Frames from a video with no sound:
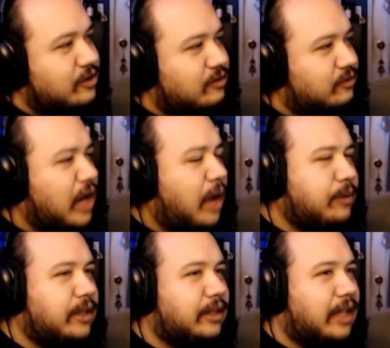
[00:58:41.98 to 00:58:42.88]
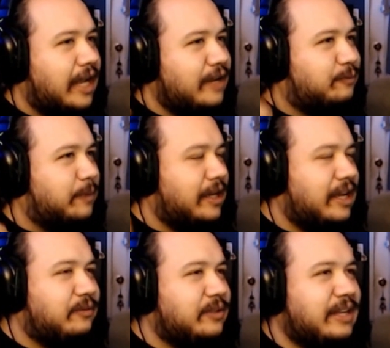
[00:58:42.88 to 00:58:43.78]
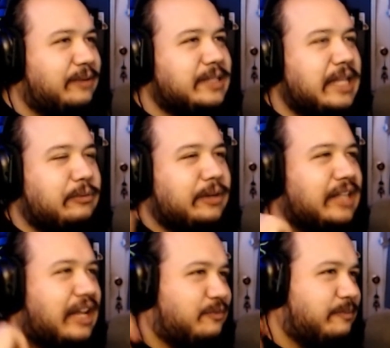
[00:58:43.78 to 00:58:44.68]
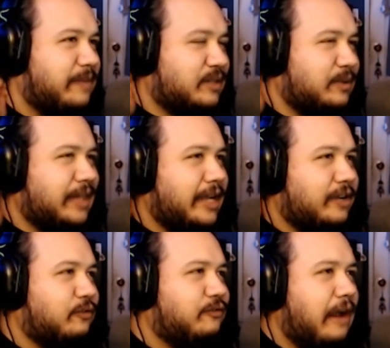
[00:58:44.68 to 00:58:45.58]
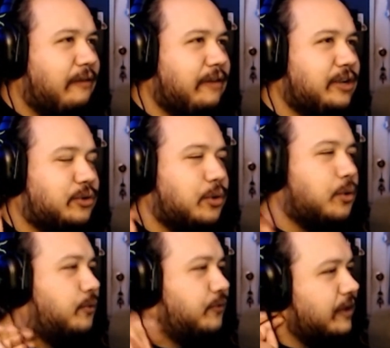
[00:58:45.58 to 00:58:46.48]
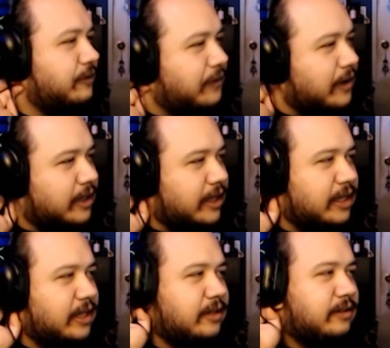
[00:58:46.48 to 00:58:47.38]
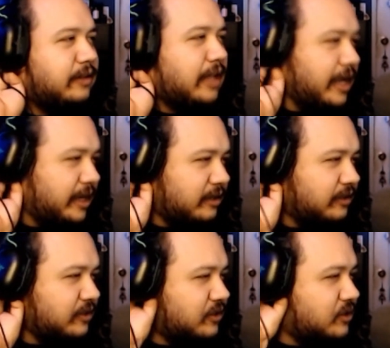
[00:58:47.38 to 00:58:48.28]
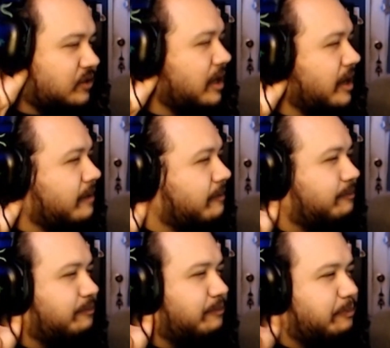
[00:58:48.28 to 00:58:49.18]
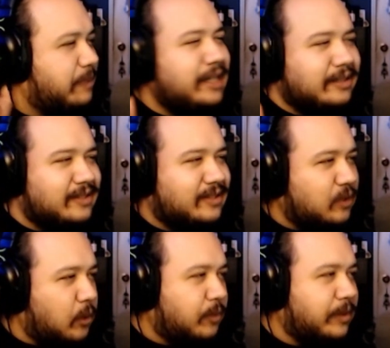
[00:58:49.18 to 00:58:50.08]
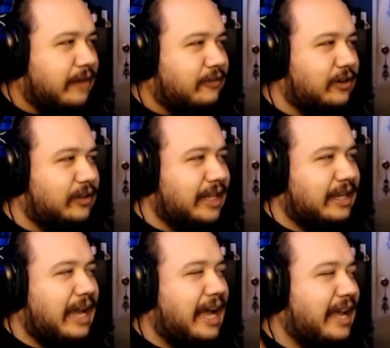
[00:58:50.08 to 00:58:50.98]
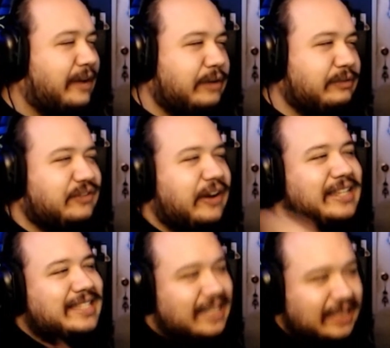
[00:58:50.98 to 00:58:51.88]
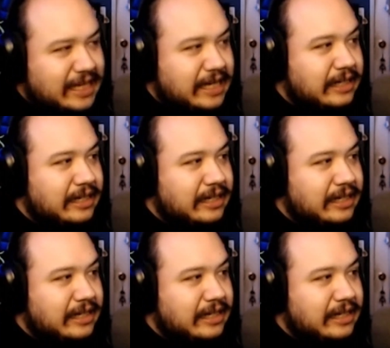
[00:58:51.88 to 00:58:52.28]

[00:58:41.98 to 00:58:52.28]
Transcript: not real life, but it was it was like real life mixed with like very goofy fucking like beats or whatever. Yeah. Like it it was very silly.